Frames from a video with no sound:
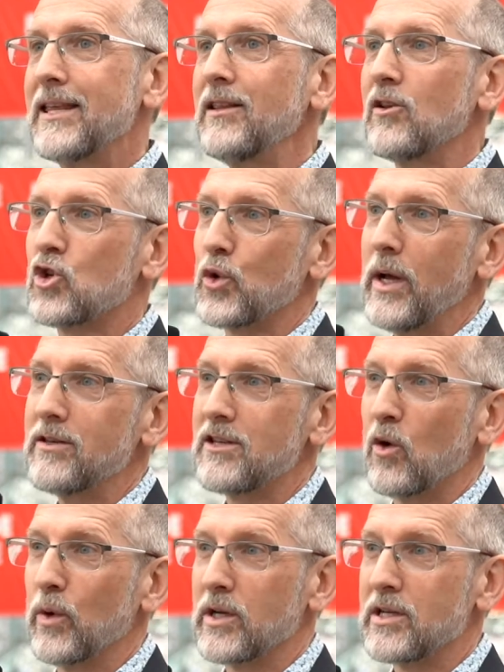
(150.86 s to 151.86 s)
think the trends
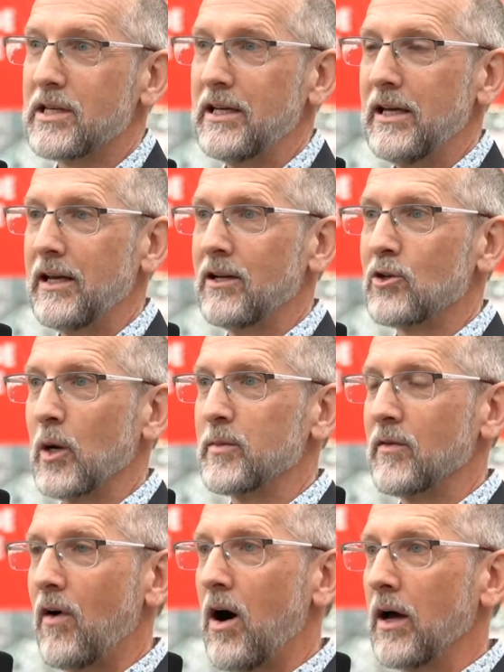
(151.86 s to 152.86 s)
that we're seeing in terms
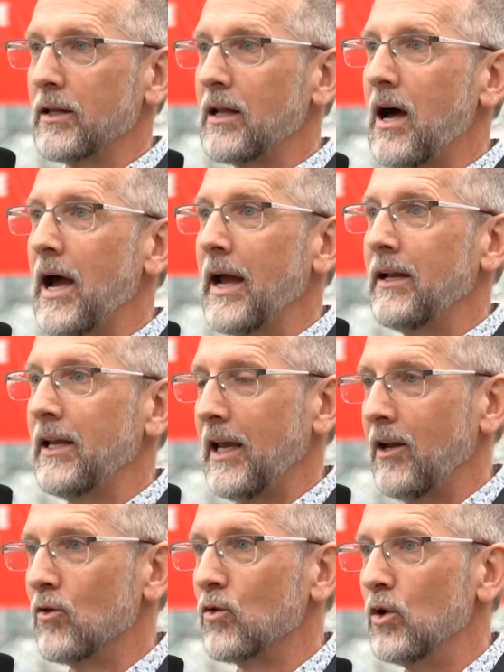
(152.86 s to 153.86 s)
of online,
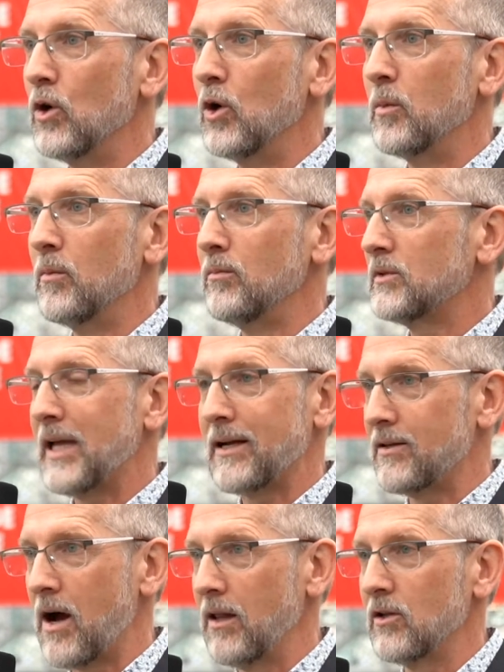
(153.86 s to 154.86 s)
in-room
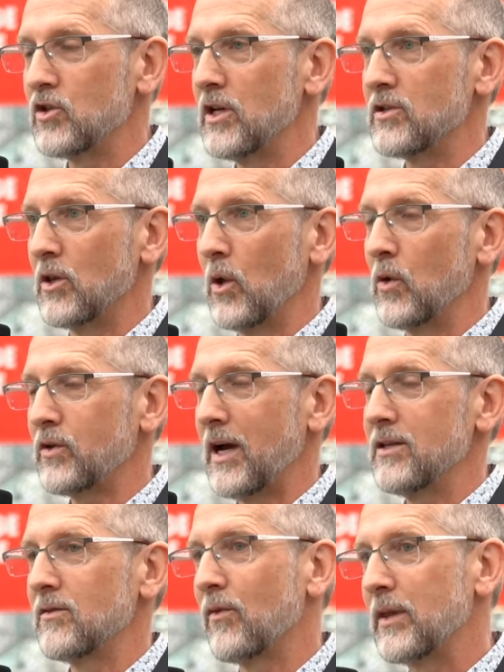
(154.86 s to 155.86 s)
technologies and those
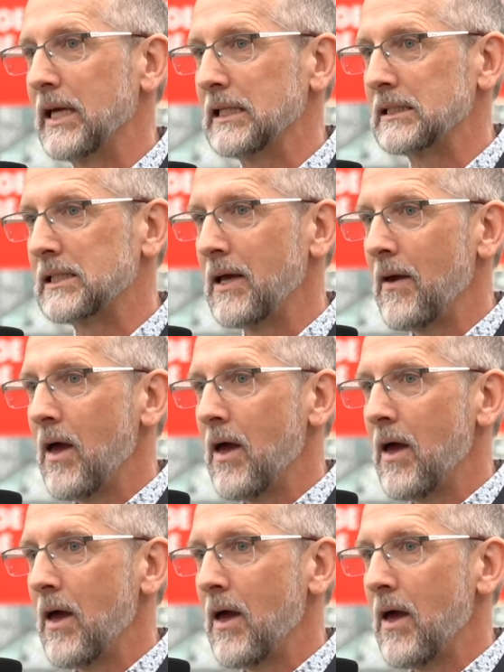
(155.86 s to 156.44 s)
kinds of things